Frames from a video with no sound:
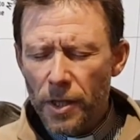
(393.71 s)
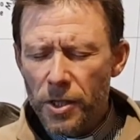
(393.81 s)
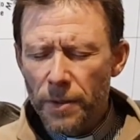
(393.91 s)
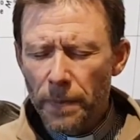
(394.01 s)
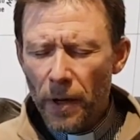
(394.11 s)

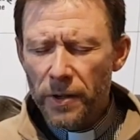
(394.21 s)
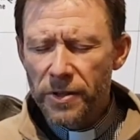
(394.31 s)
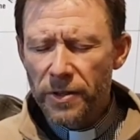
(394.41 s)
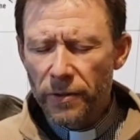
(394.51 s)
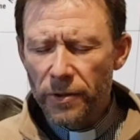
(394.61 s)
to
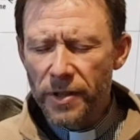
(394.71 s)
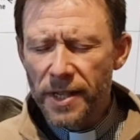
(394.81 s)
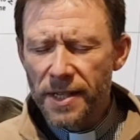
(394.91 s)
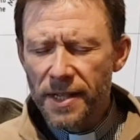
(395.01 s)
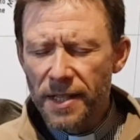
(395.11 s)
pass through
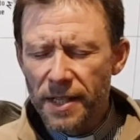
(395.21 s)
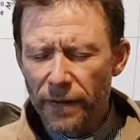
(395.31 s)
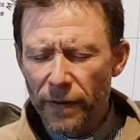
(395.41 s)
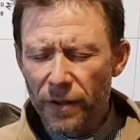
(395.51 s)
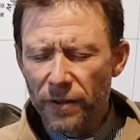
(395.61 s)
these
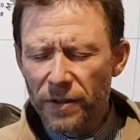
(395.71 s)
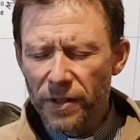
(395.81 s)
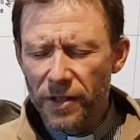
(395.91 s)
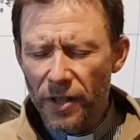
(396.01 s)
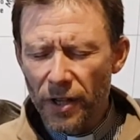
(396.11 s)
difficult
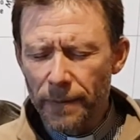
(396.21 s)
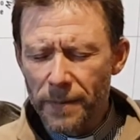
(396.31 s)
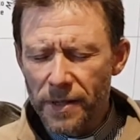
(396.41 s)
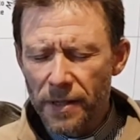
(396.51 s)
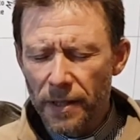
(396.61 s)

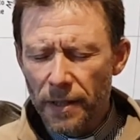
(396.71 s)
times